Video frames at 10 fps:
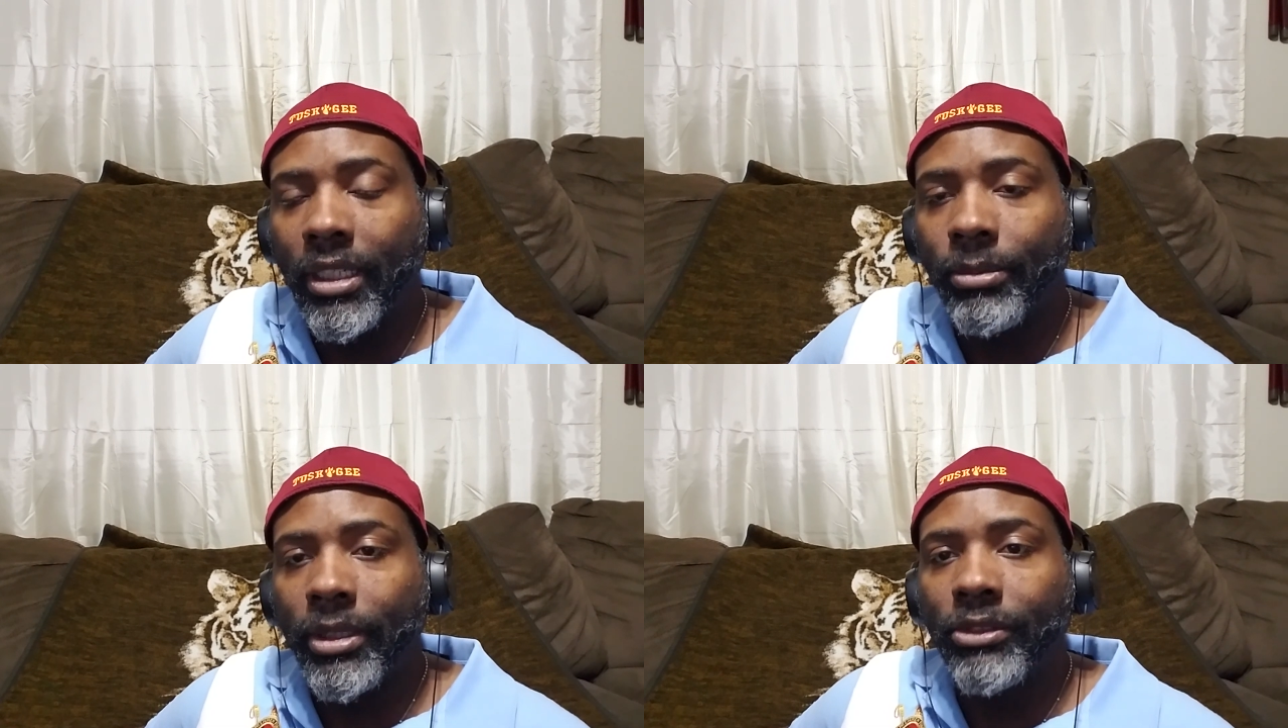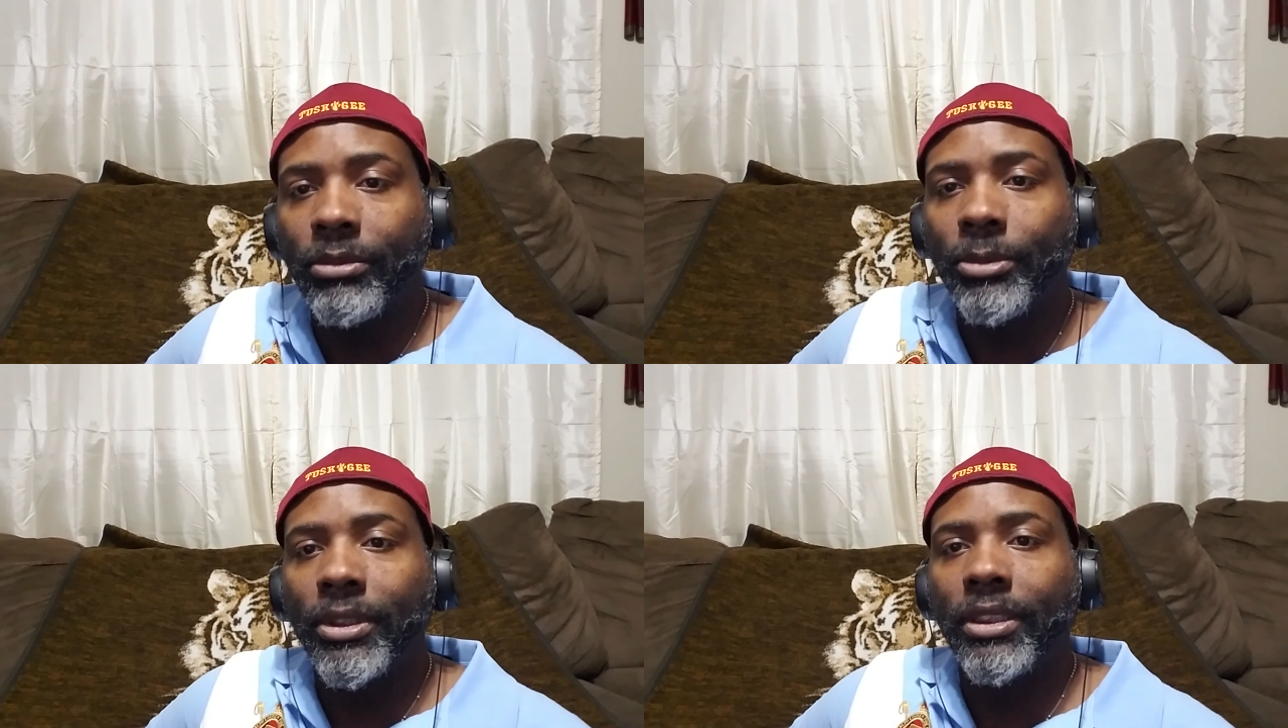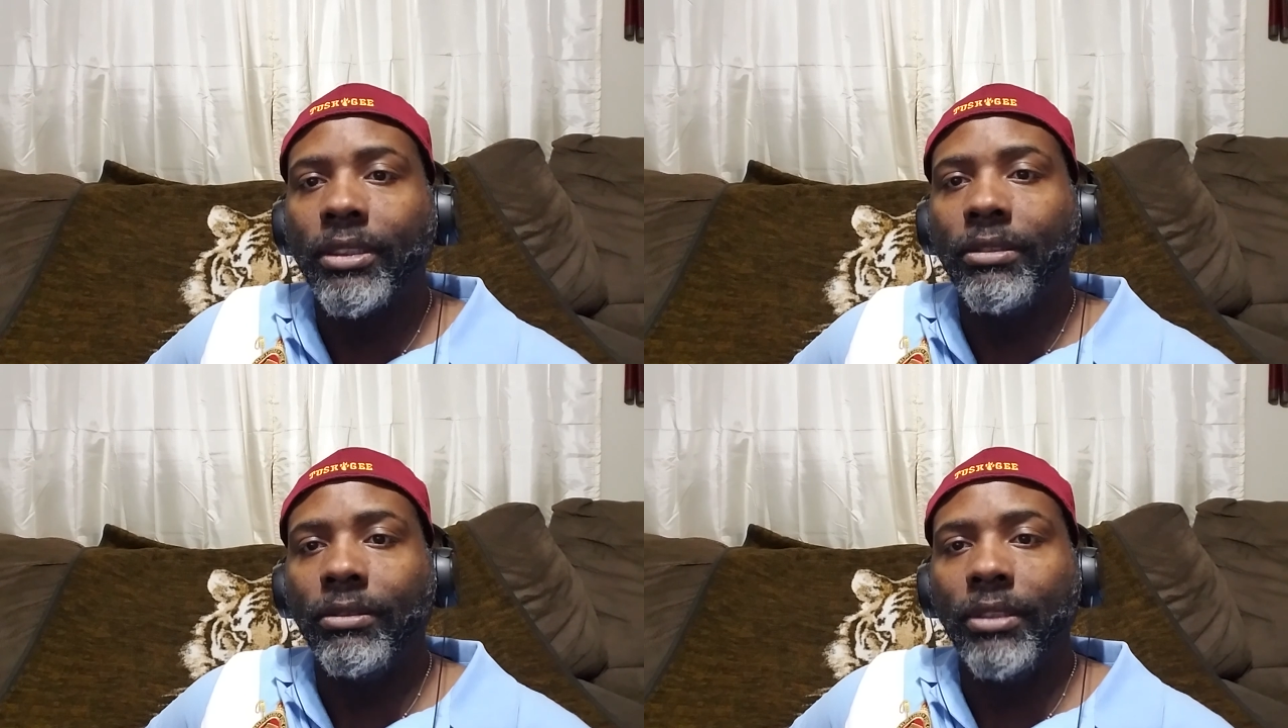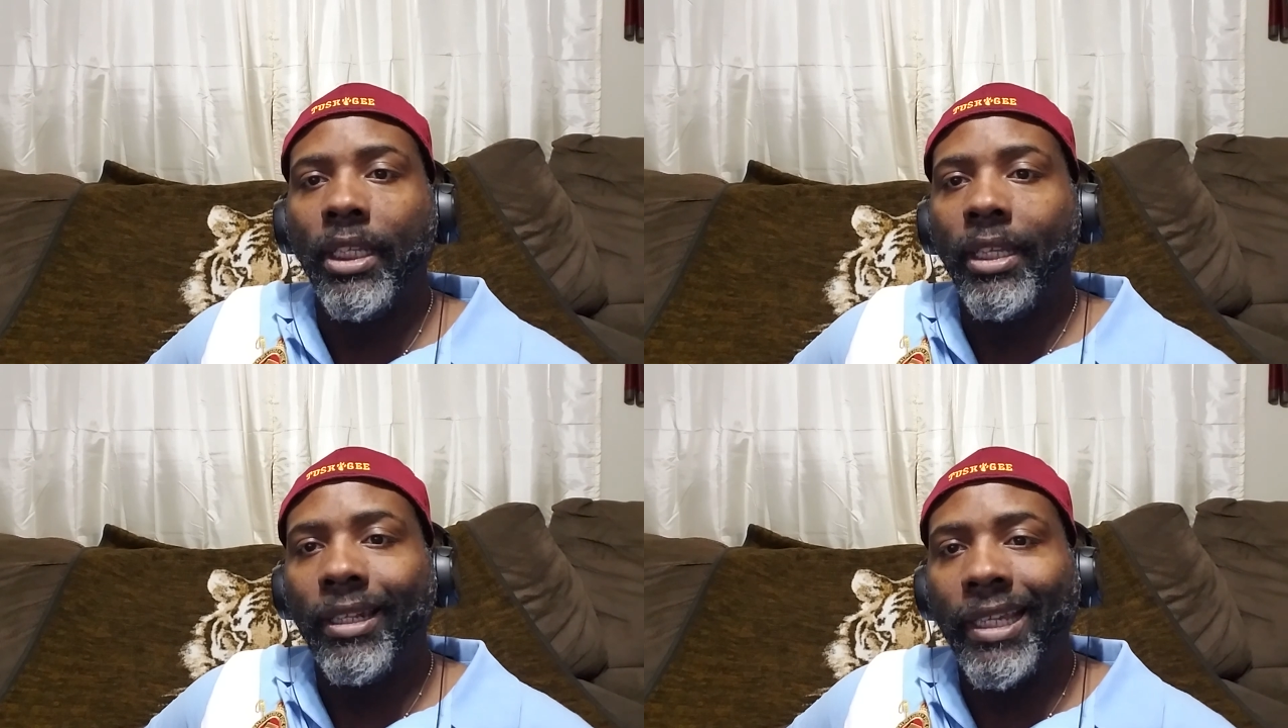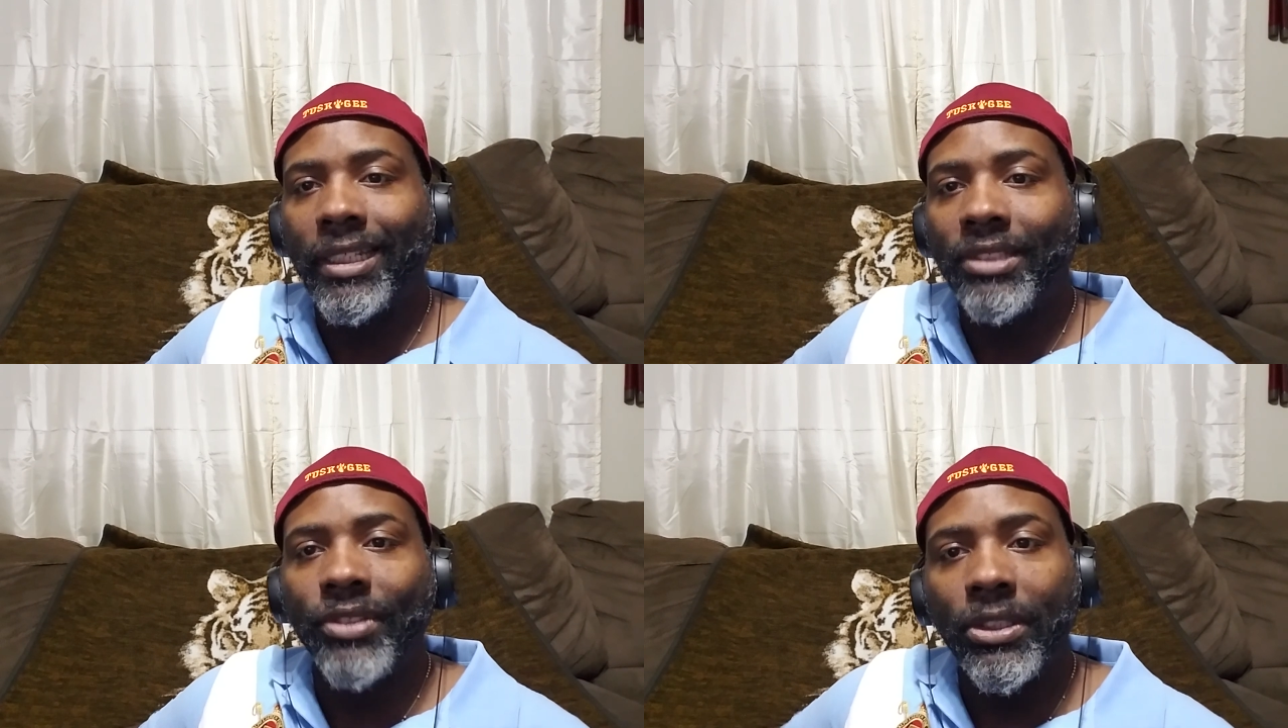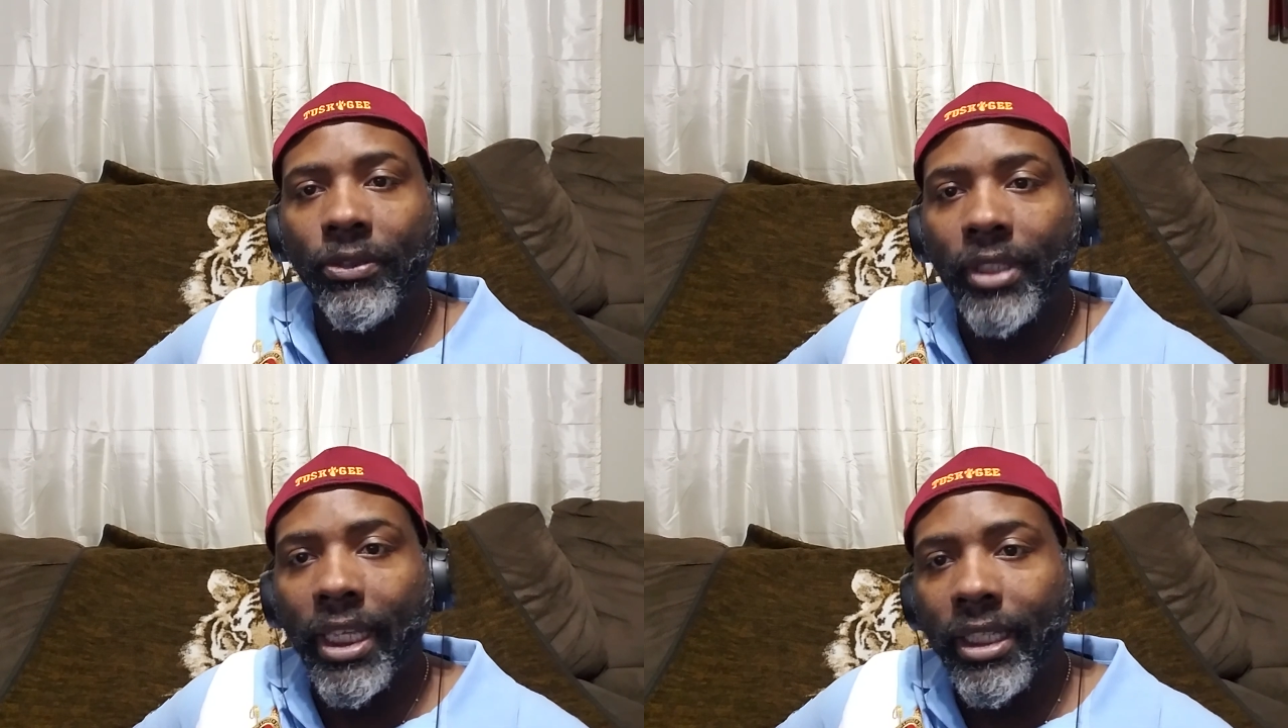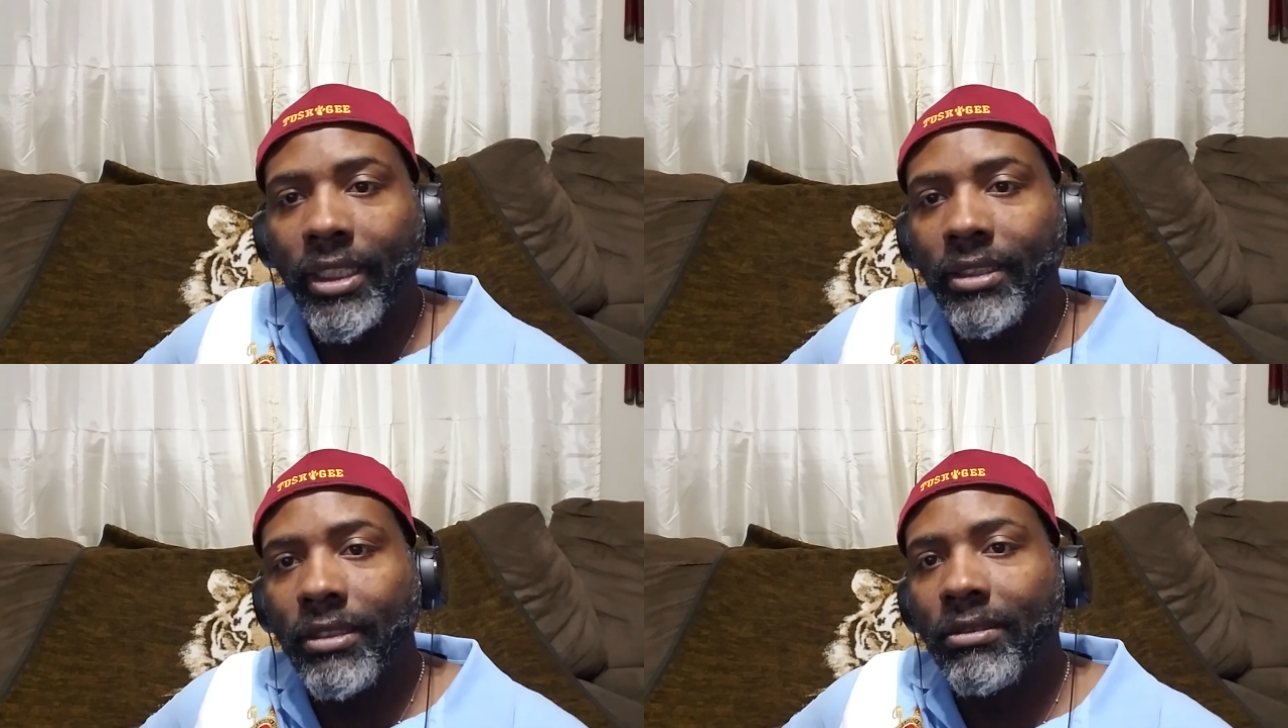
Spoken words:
Please remember to like this video if you like it,